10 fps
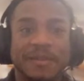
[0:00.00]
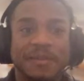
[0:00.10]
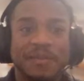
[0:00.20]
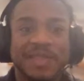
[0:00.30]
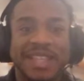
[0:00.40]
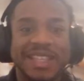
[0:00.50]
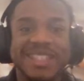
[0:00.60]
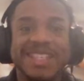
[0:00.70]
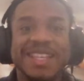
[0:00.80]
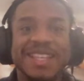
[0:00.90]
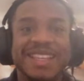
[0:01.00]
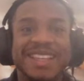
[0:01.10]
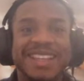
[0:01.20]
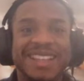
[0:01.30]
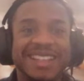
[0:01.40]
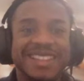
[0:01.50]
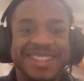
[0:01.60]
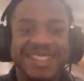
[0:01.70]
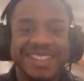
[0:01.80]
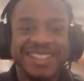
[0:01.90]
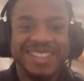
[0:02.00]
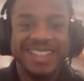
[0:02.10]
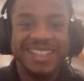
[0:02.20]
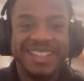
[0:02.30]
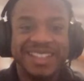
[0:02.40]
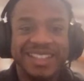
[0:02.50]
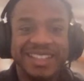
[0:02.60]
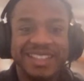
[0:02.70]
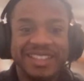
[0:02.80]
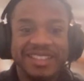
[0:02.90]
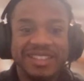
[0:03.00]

Since his rookie year, he's never averaged less than 25.